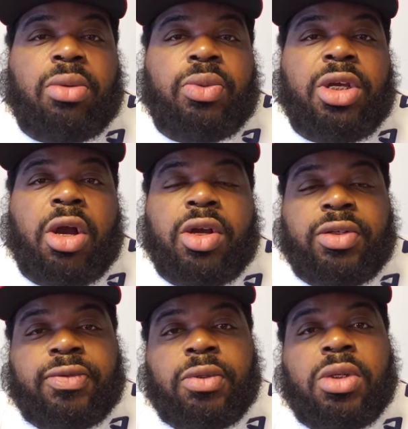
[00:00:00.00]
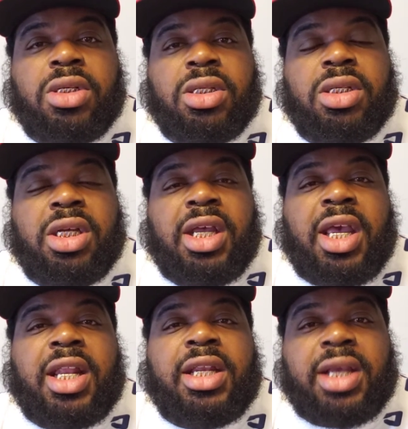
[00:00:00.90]
We are in Florida,
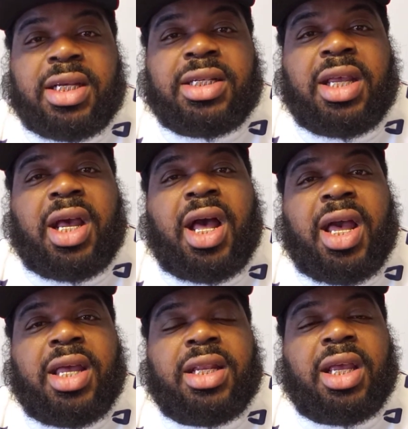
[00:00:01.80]
and it does get hot,